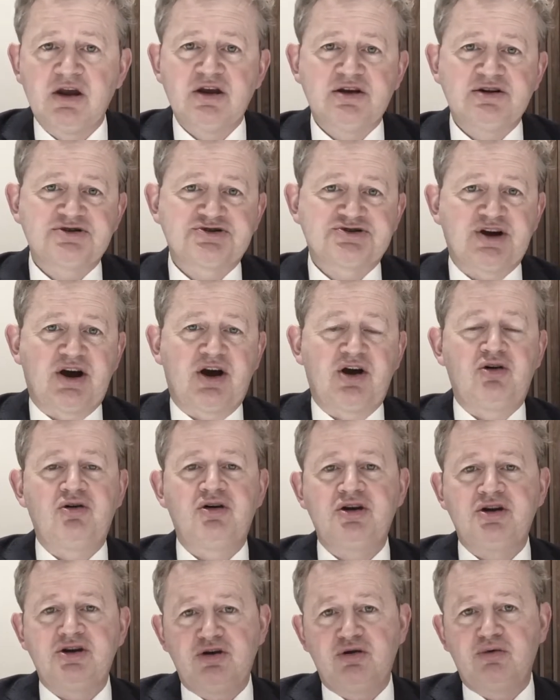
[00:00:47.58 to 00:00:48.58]

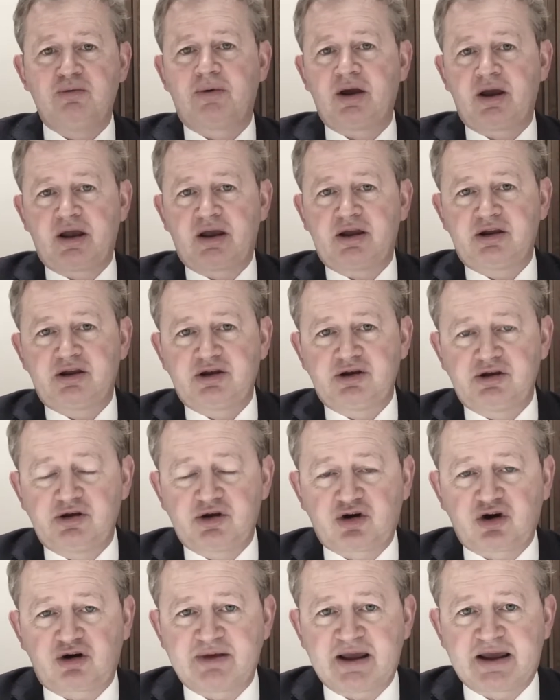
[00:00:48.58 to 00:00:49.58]
So you've
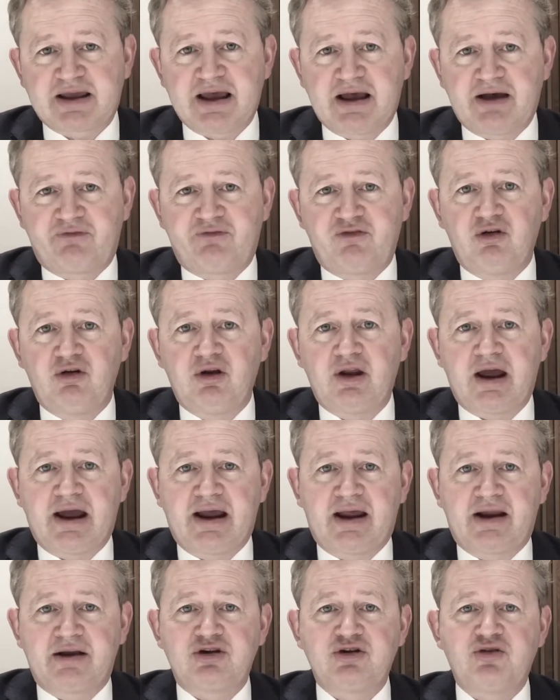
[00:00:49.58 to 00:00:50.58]
got to be careful,
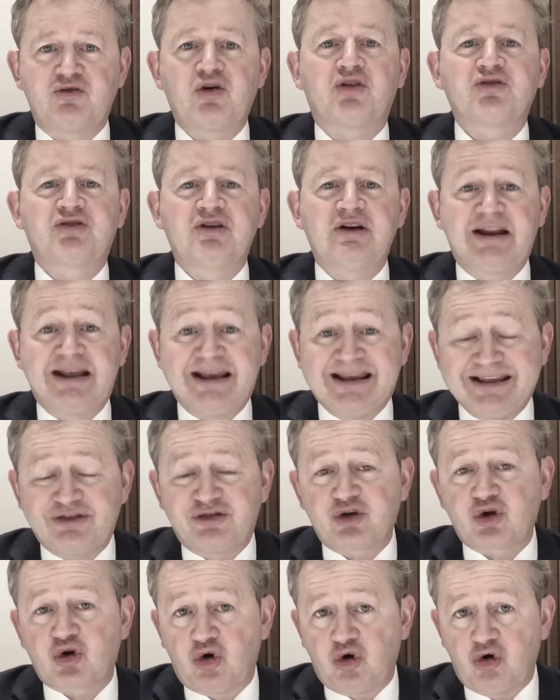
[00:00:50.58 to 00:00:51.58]
and you've got to lead
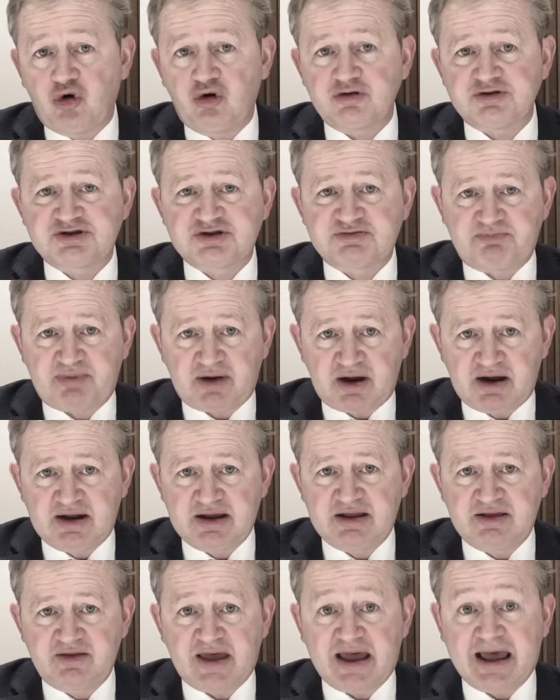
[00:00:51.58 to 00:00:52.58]
the courts
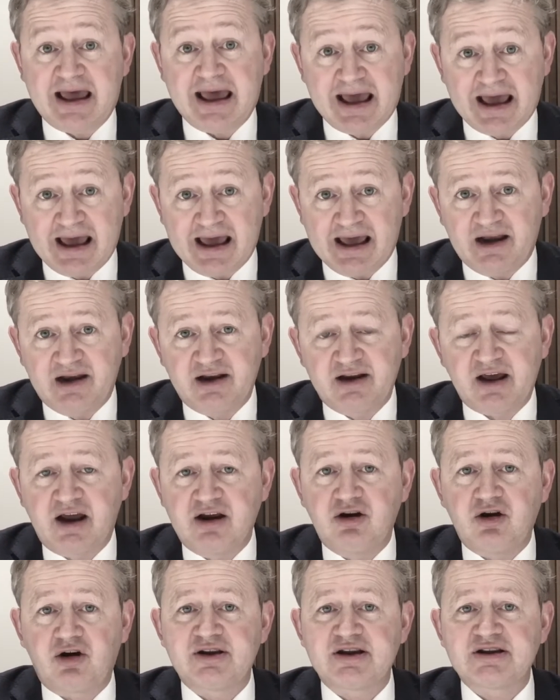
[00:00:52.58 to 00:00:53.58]
by the hand
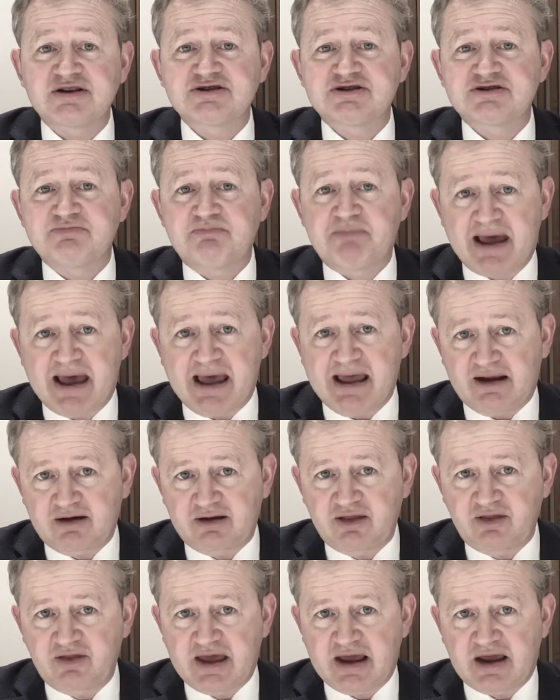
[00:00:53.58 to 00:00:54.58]
and not expect
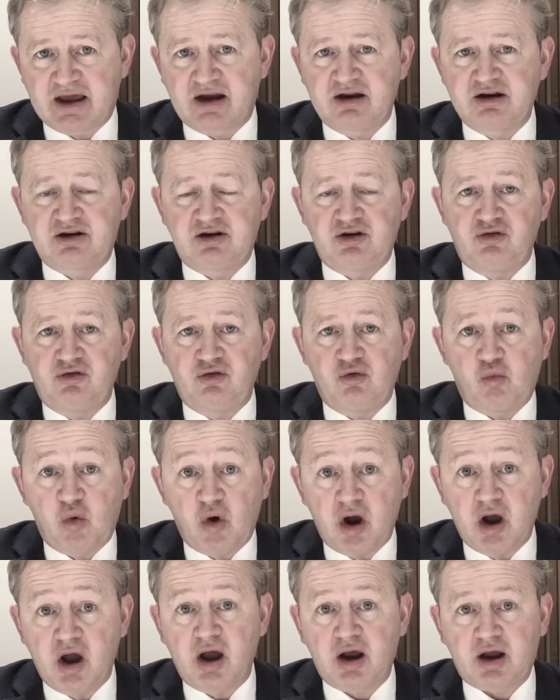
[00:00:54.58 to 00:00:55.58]
that they're going to do the
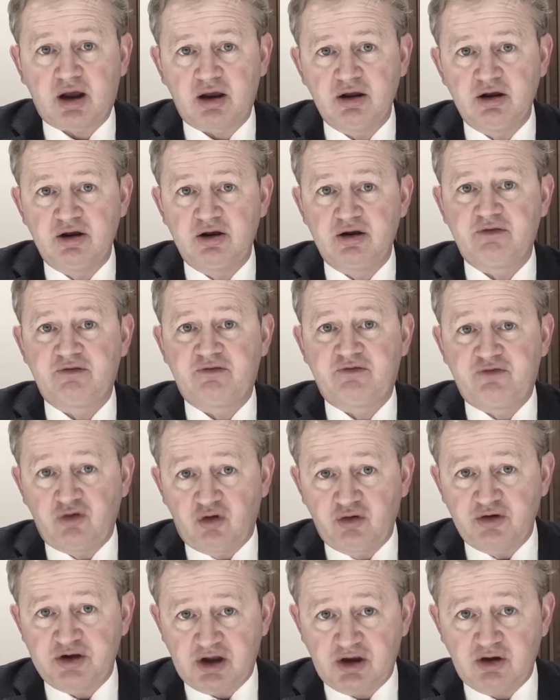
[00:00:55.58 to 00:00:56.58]
work
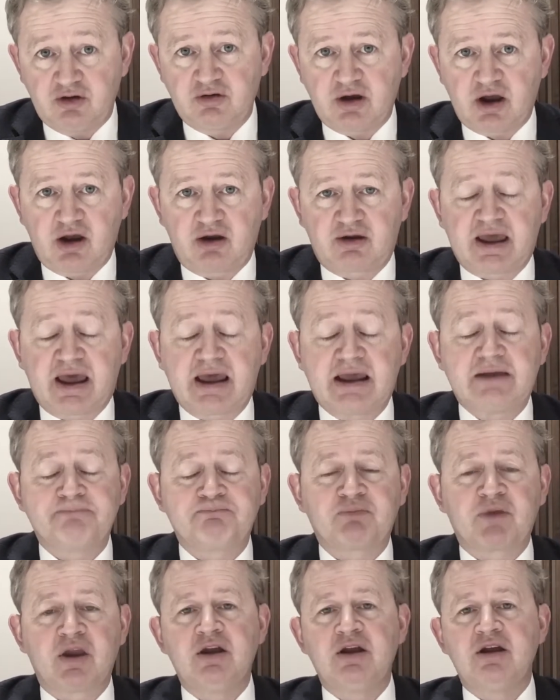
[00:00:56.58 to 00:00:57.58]
for you, okay?
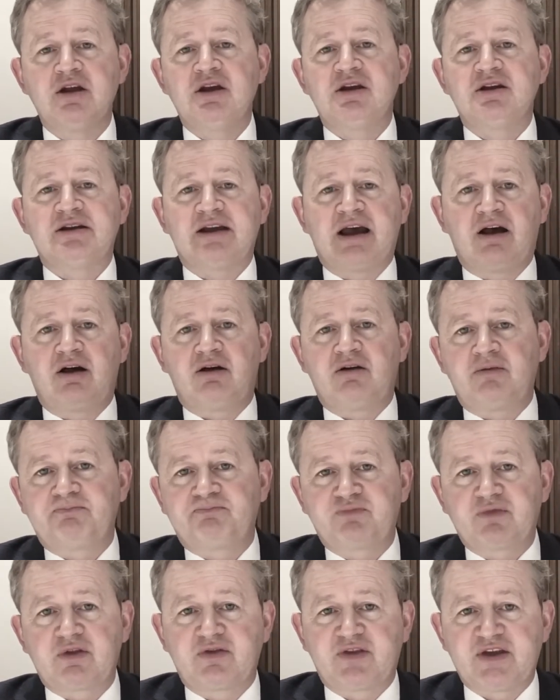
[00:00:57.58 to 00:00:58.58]
Now,
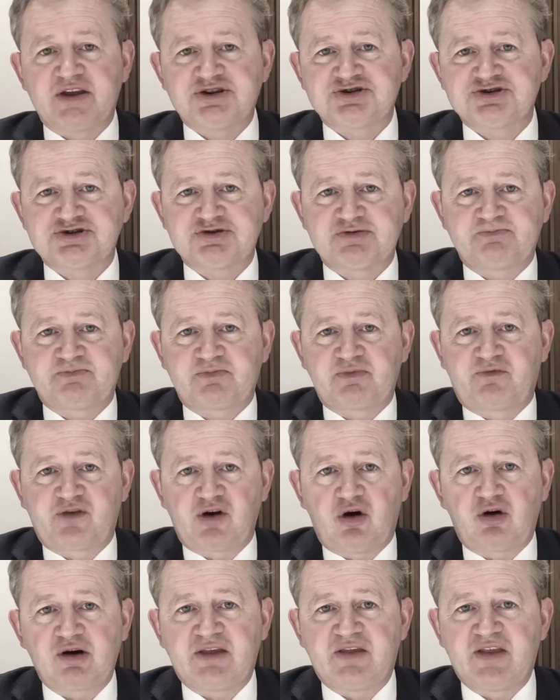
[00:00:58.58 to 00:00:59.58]
this
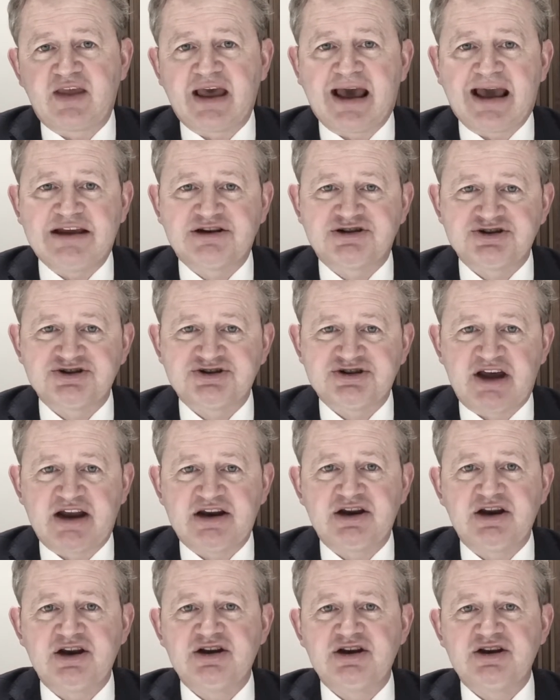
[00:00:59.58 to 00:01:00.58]
vlog in the A to
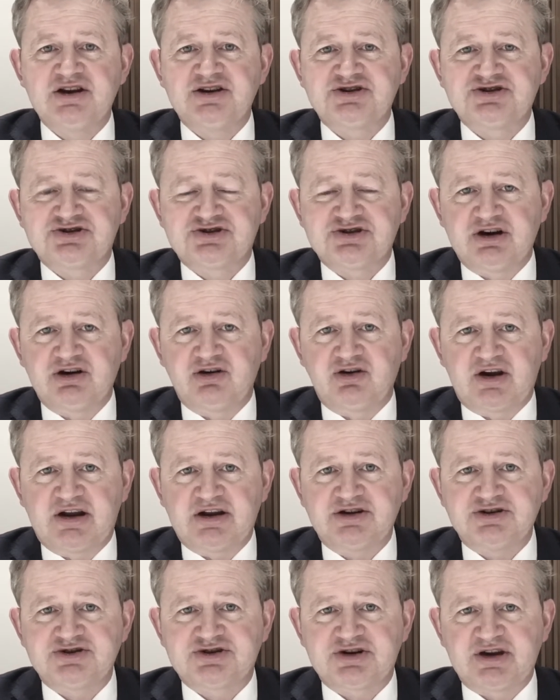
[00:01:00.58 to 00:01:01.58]
Z
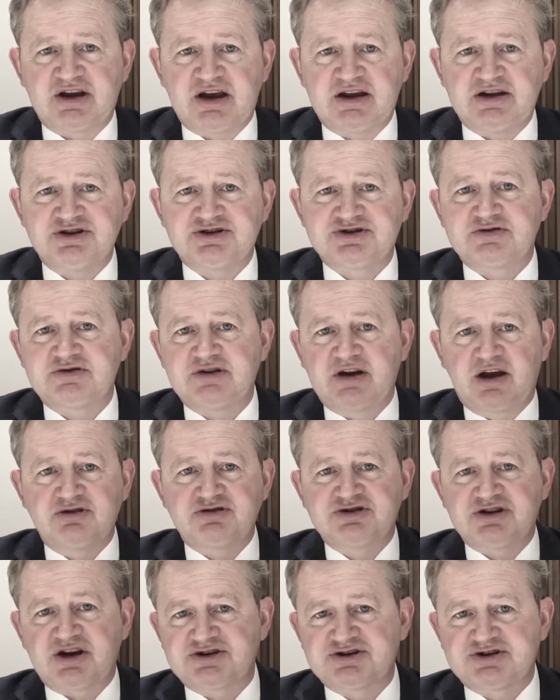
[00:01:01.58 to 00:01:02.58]
series is, you know,
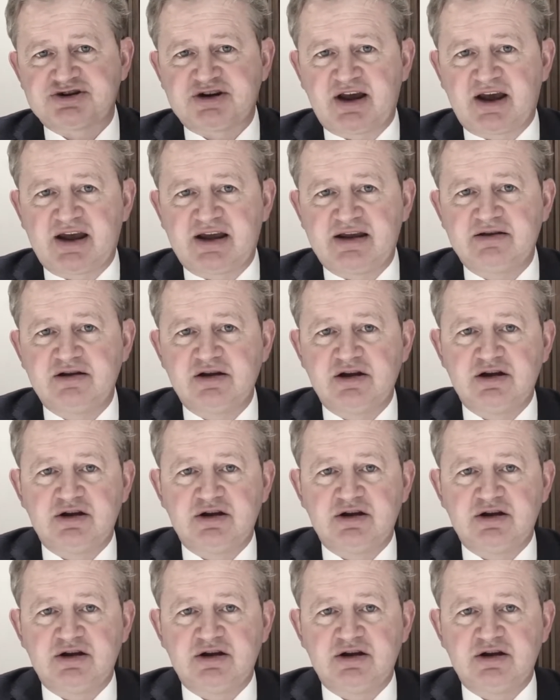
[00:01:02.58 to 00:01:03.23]
just a